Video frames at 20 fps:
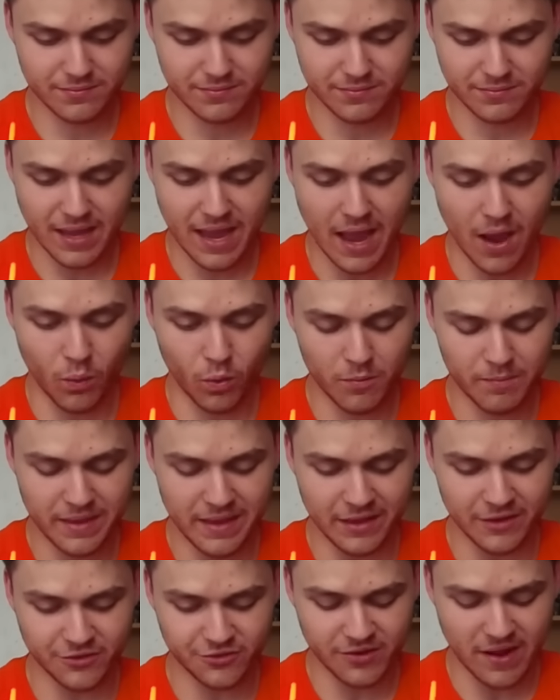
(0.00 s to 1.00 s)
tower
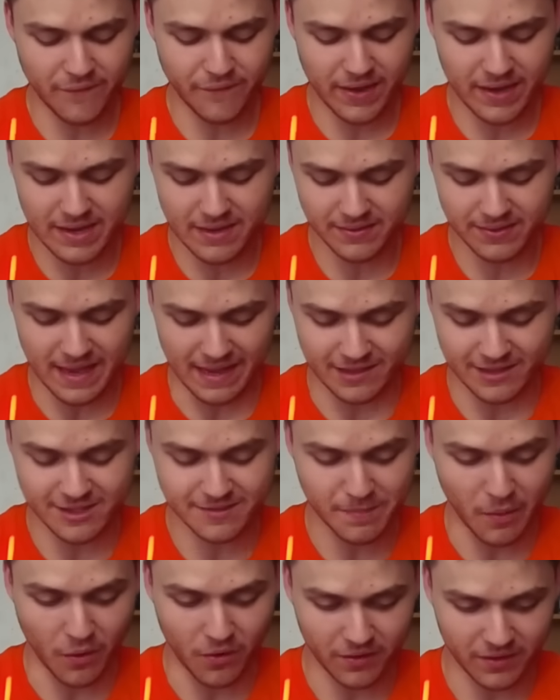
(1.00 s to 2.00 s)
being Chef, I didn't think
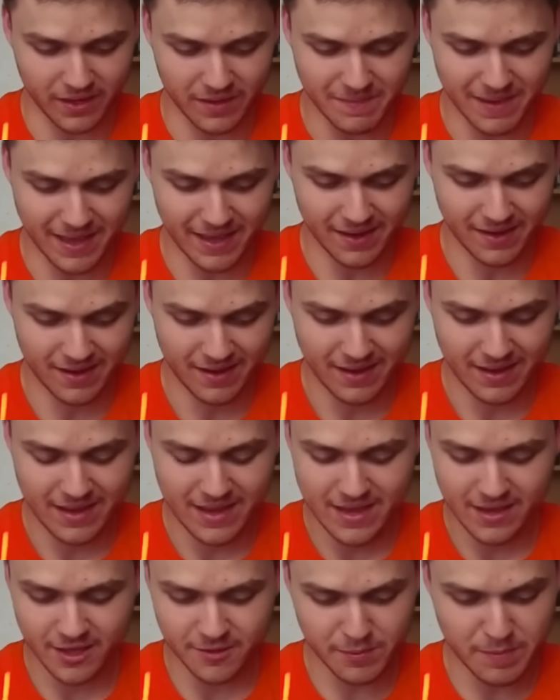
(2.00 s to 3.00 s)
Sparky, man.
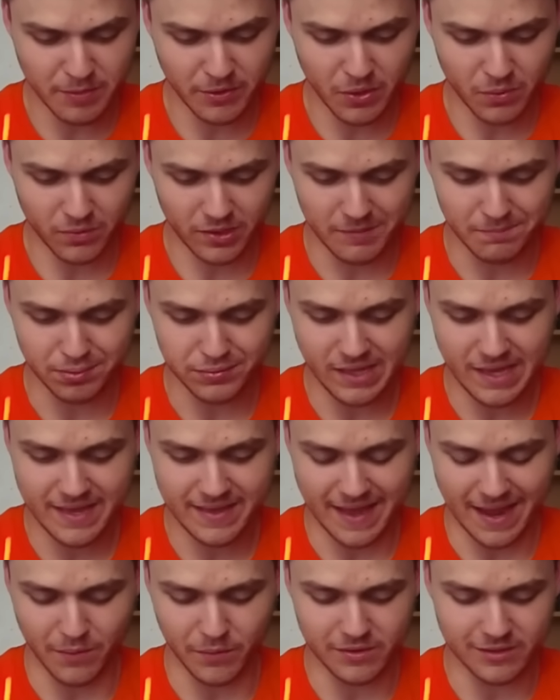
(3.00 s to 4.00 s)
Because people don't really play
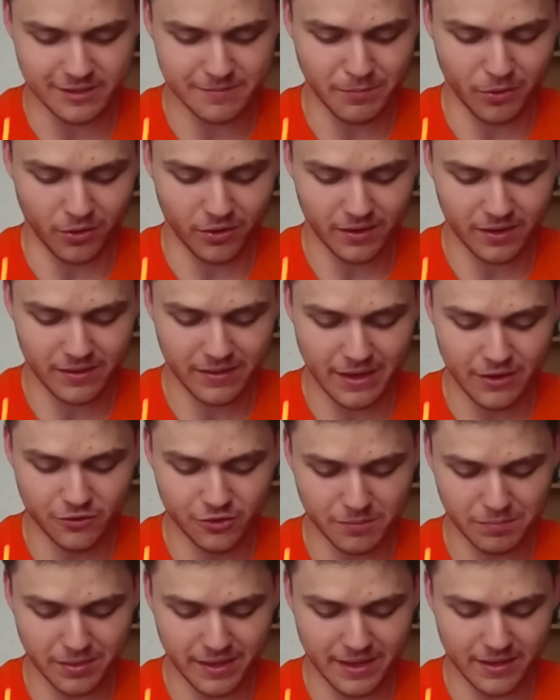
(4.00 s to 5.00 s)
that with Sparky. They
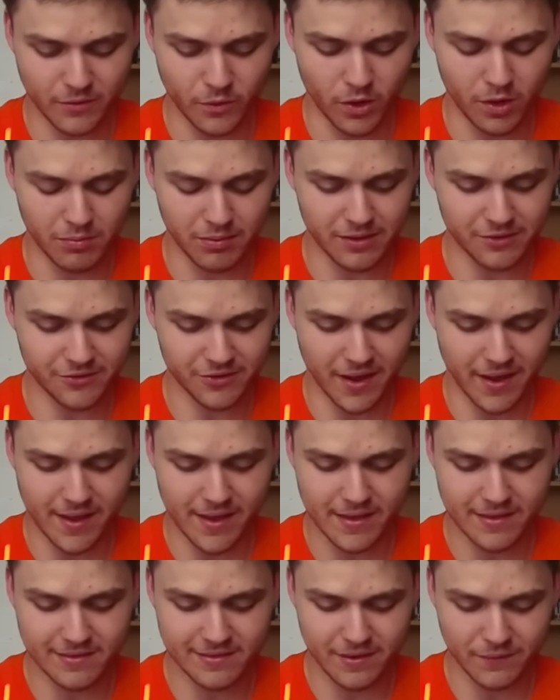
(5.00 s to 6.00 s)
usually play Goblin
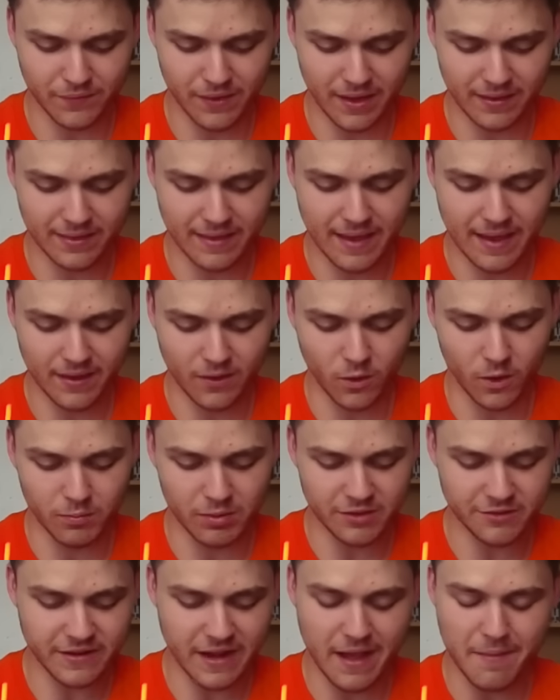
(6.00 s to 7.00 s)
Giant and stuff like that.
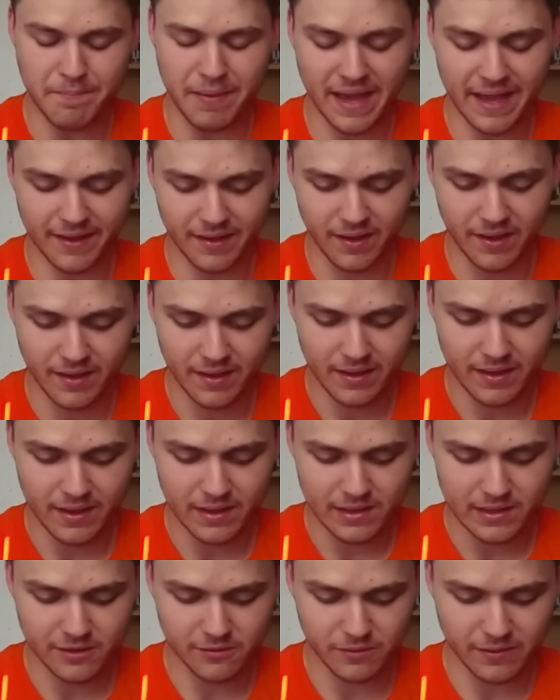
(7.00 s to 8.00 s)
Goblin Giant Pekka
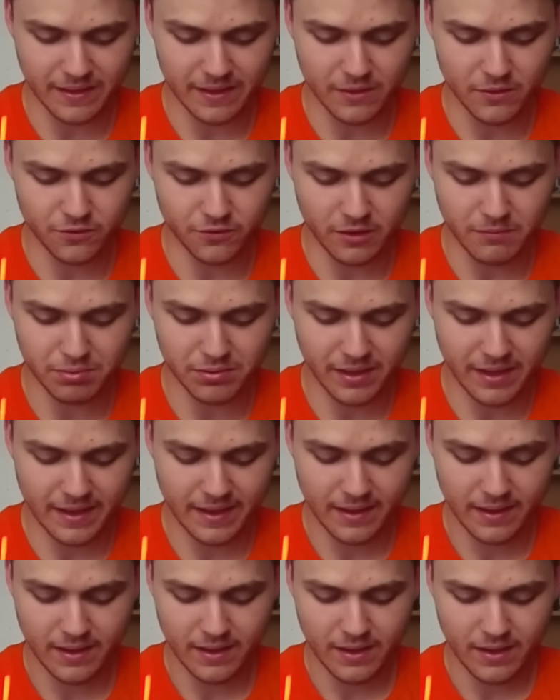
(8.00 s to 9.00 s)
is what they usually
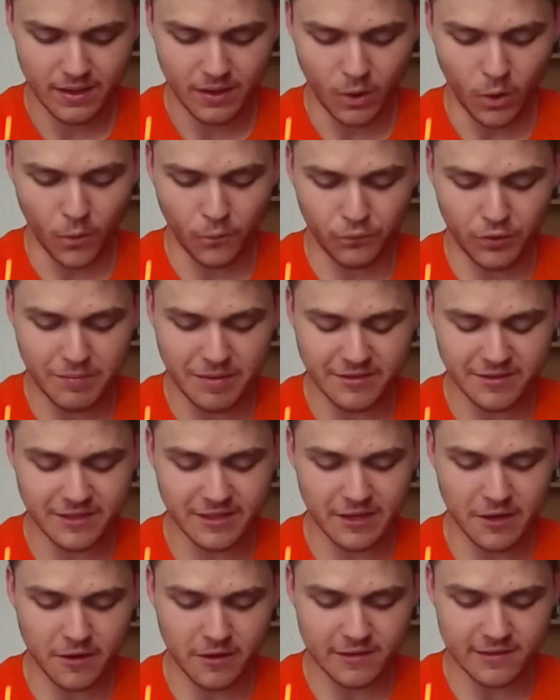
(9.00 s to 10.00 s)
play. Hopefully
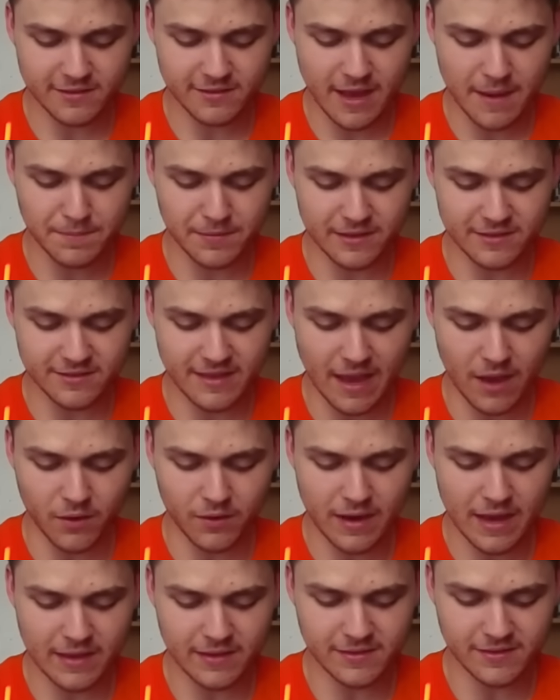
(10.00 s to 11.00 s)
Musketeer could snipe this down
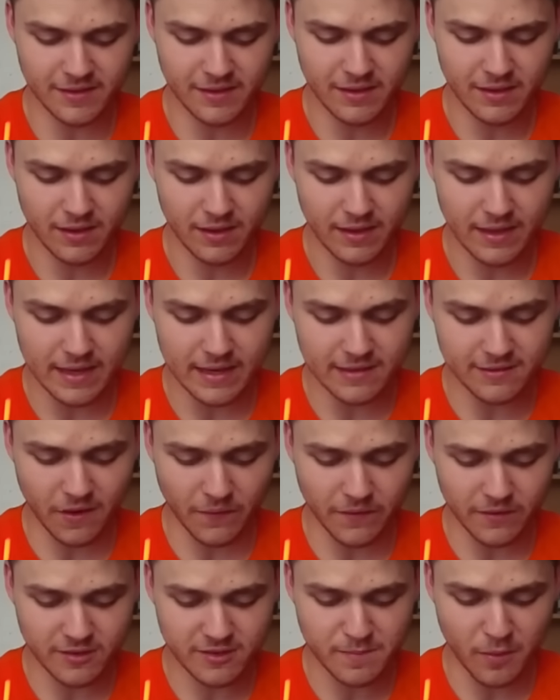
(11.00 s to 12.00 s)
nicely. It is
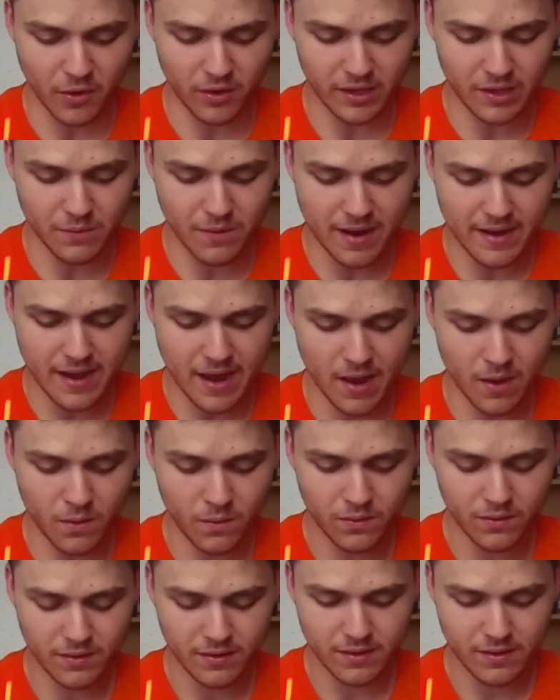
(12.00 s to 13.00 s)
on the Sparky right now.
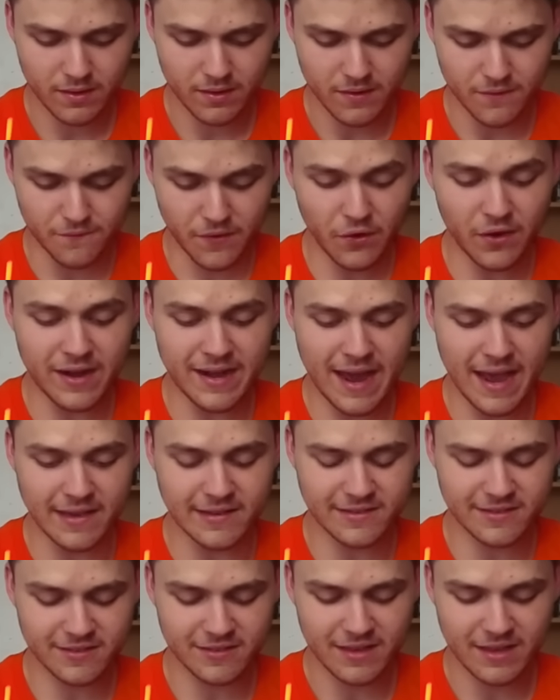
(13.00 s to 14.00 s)
Very
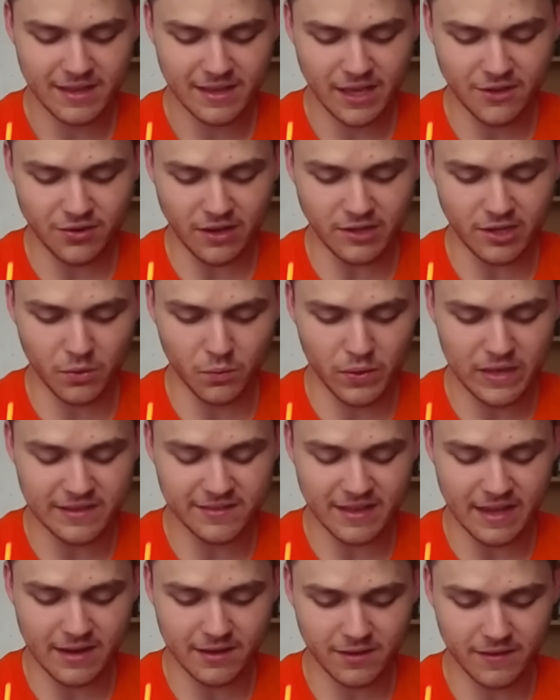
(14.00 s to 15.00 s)
nice. He tried to
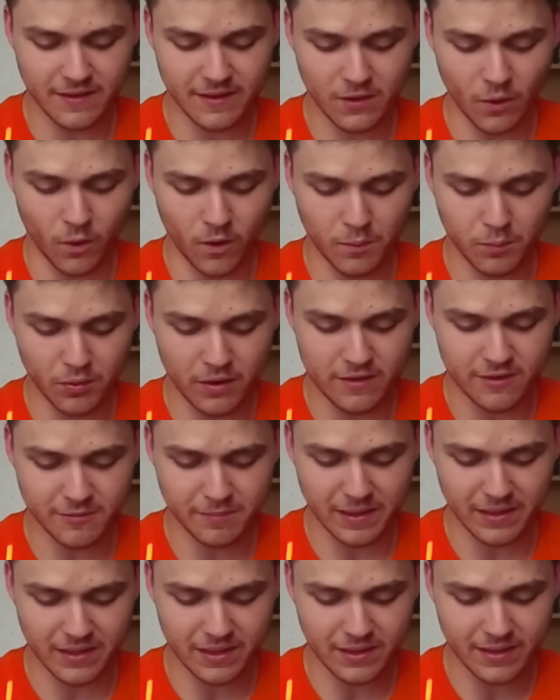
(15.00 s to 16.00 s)
reset it to the Dark Prince,
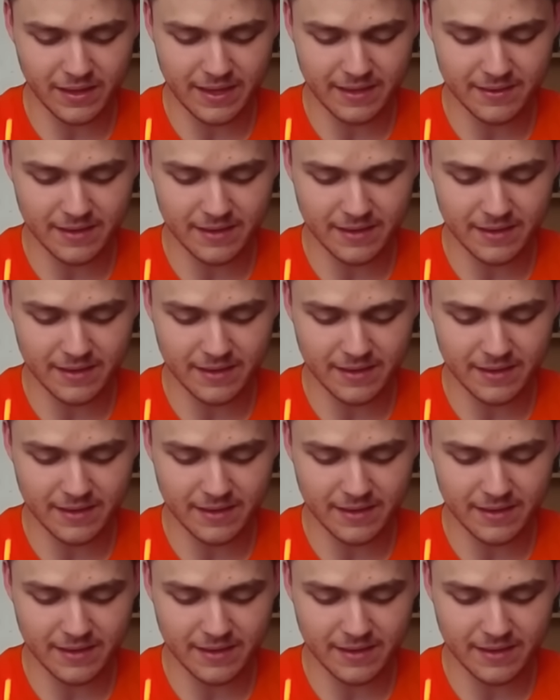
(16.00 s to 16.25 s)
but luckily it